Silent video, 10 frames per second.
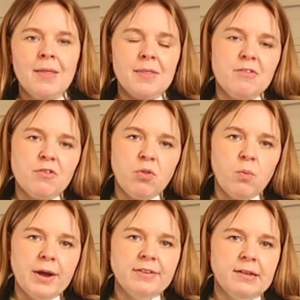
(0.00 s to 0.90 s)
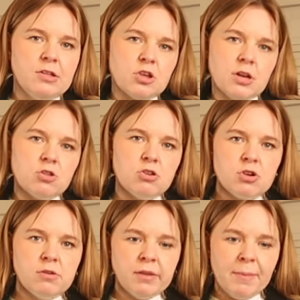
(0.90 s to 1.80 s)
And then you've got the white t-shirt and it just
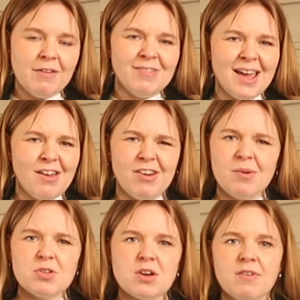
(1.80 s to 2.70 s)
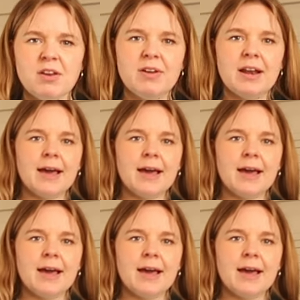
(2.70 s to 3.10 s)
shows a bit of layering which I really, really